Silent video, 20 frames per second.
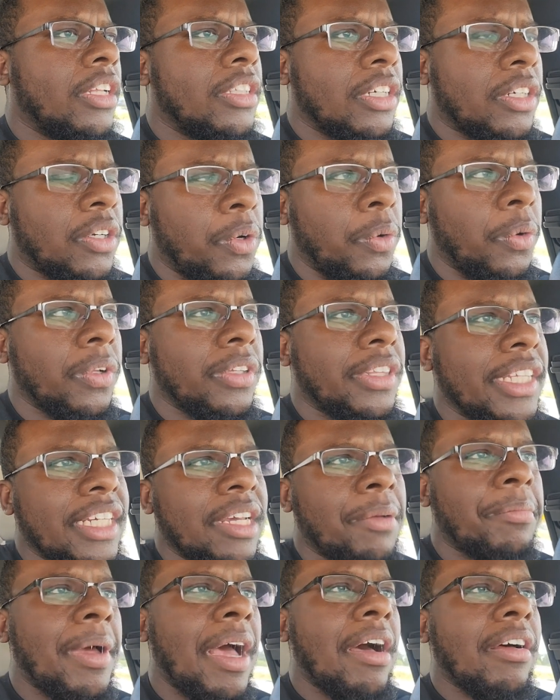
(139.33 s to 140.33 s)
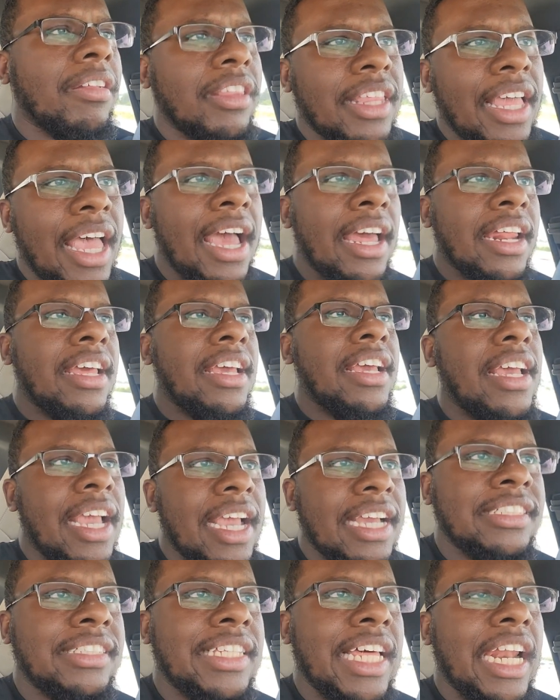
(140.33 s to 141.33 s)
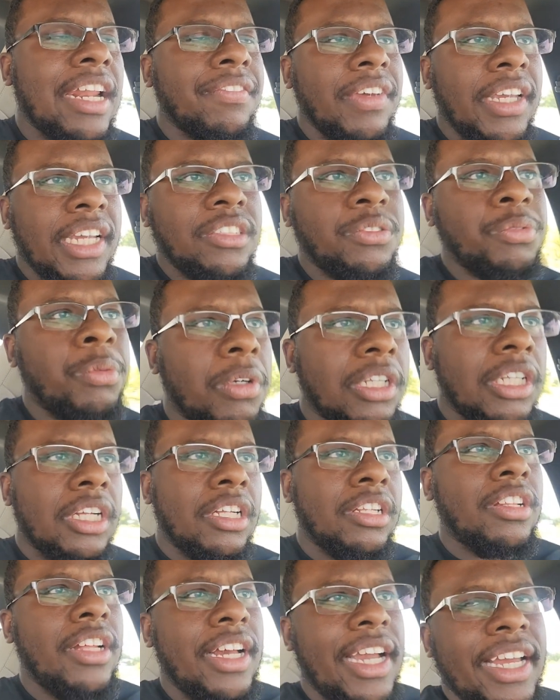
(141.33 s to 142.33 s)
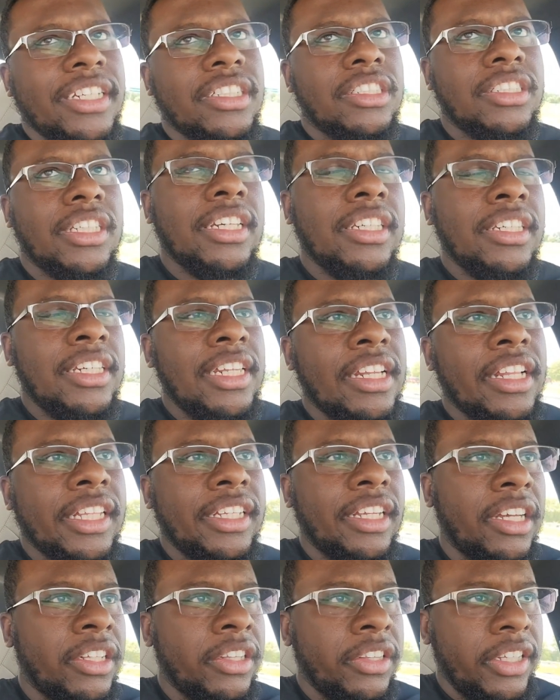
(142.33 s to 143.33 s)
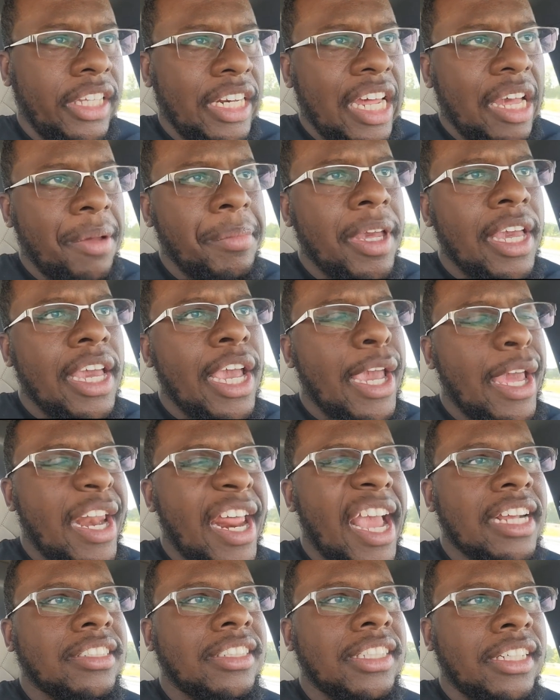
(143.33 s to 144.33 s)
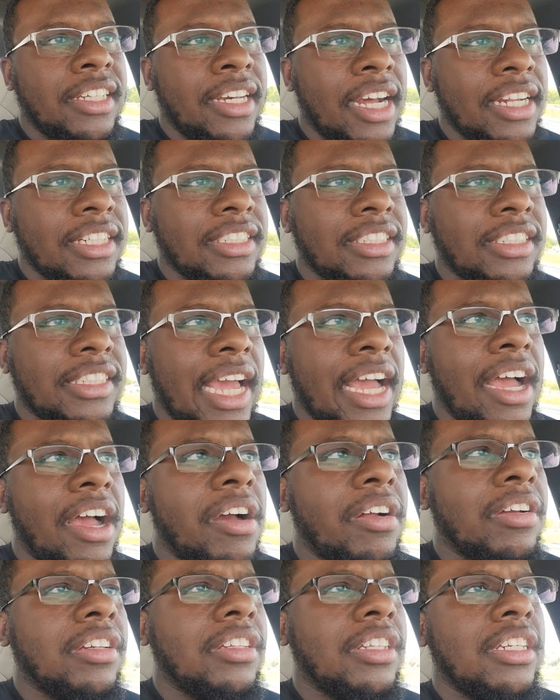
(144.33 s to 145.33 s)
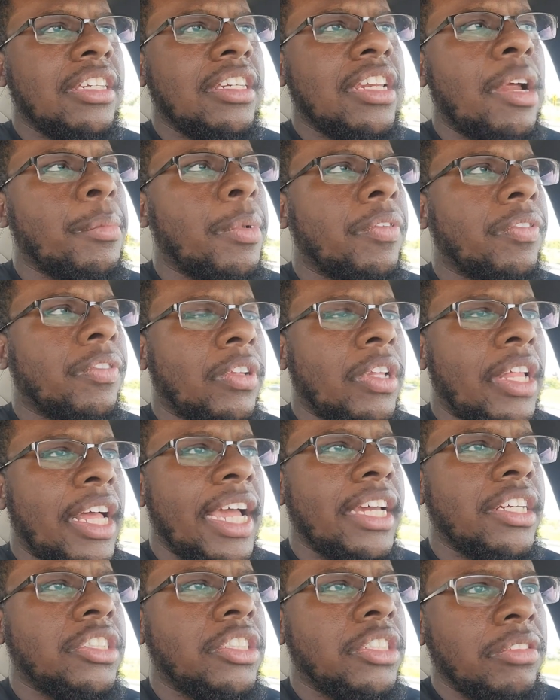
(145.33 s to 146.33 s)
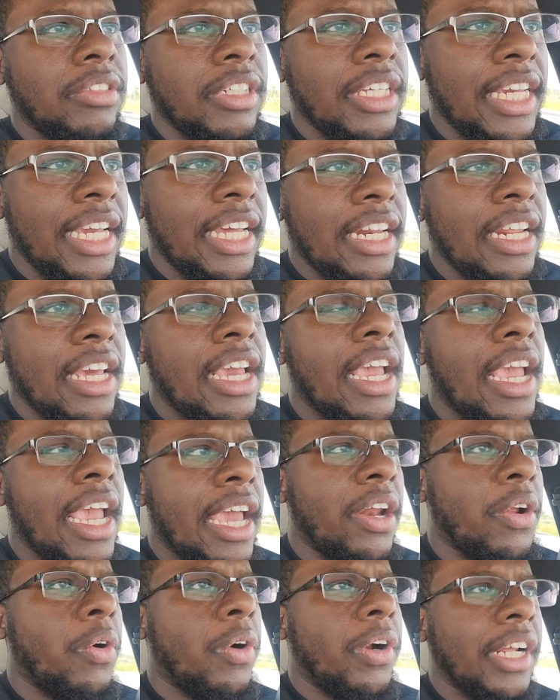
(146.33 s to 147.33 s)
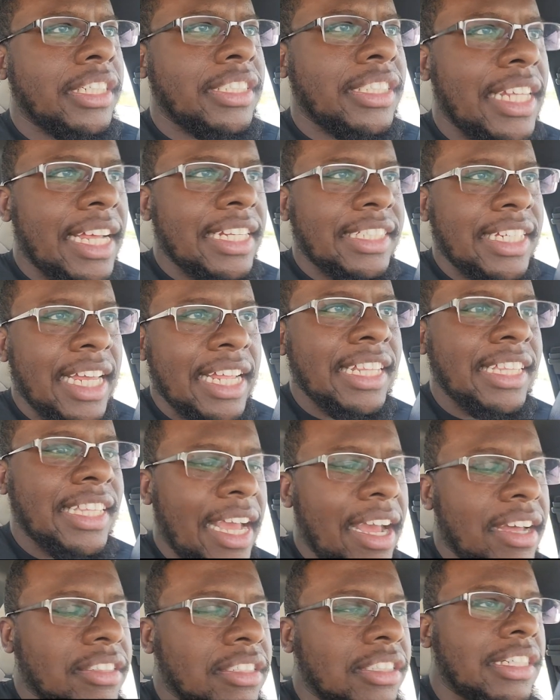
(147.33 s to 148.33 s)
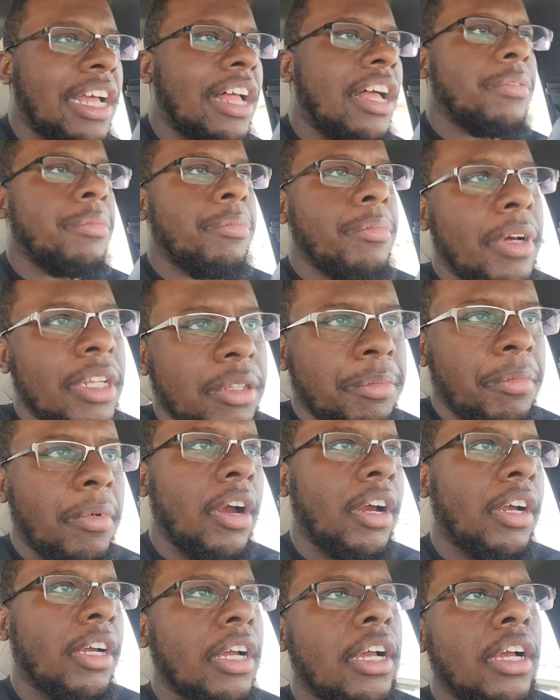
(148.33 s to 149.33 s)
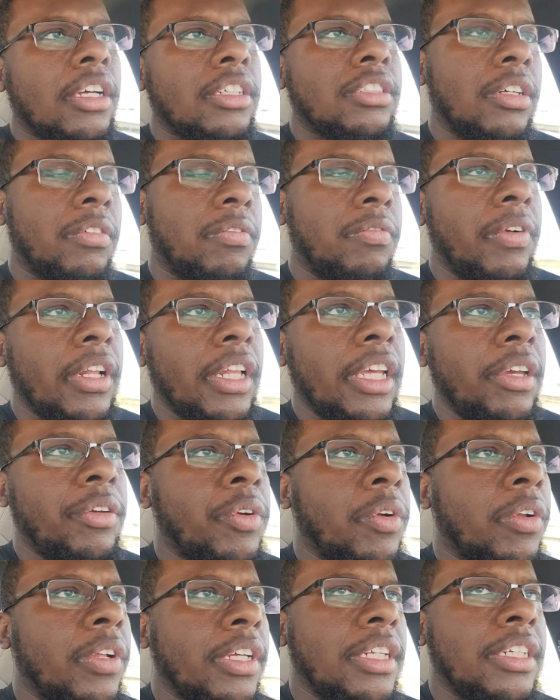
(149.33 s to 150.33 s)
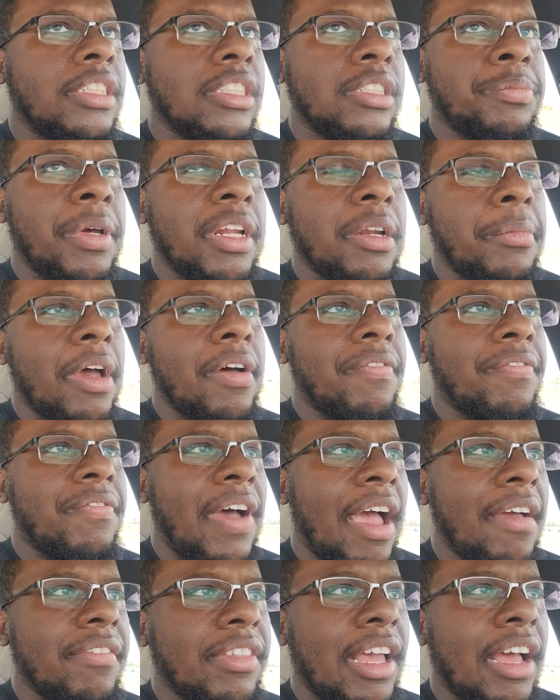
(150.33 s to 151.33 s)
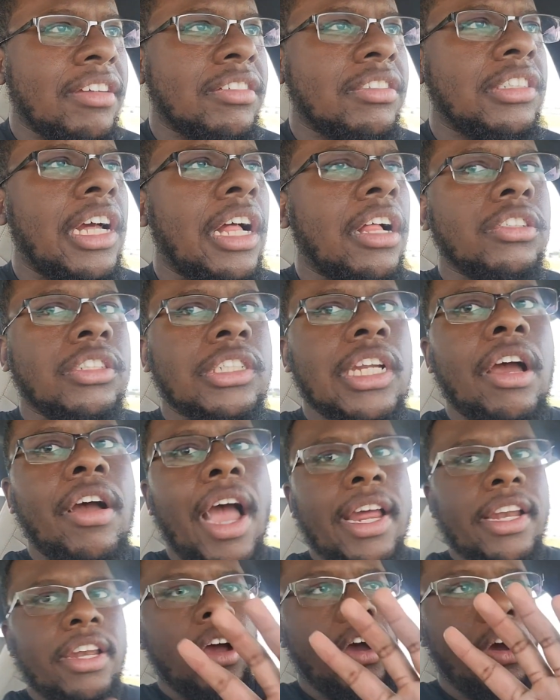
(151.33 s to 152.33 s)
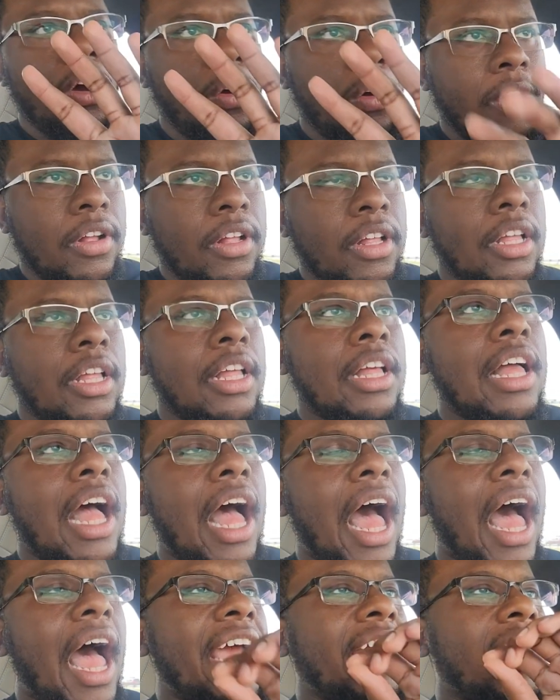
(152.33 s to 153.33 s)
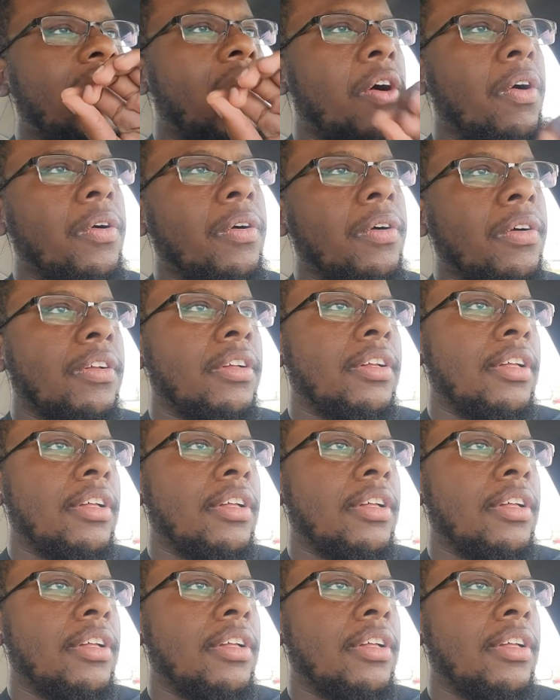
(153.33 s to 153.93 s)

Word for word: the cool thing about that is that if each one of the clients that need like a cleanup, it actually cuts down the number of clients you need in order to that ten thousand dollar month mark. So really, you'd only need to spend about five thousand dollars. Now I know, I know,